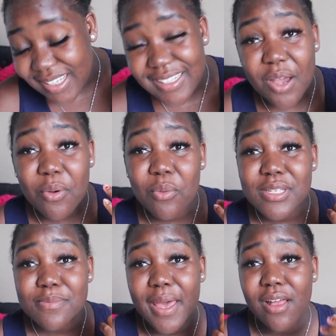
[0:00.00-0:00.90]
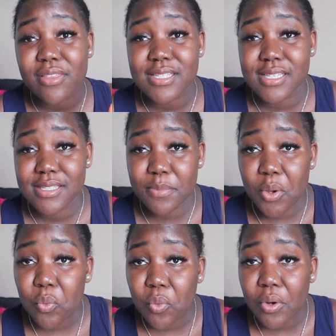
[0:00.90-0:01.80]
That one was my health
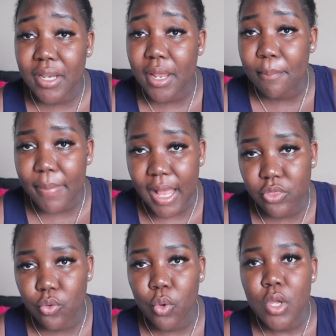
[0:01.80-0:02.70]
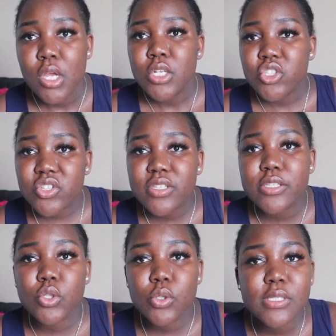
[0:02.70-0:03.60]
assessment 1 and patho.
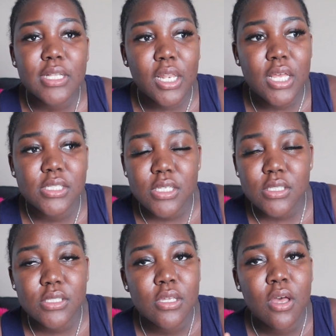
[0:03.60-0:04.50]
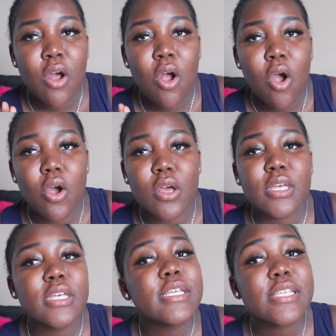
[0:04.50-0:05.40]
Jesus, those classes
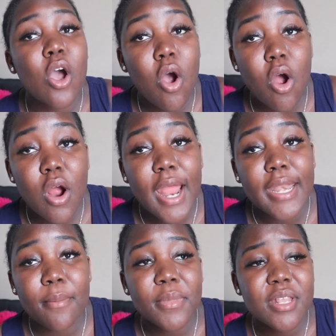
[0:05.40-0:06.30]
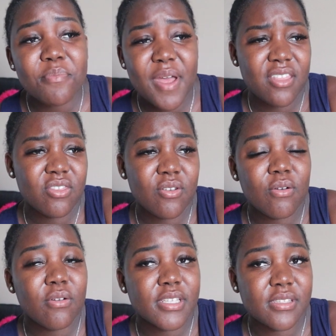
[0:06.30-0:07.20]
is hard. I mean,
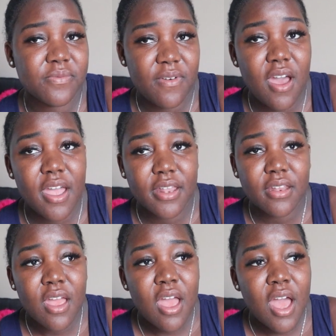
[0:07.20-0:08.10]
patho is fine.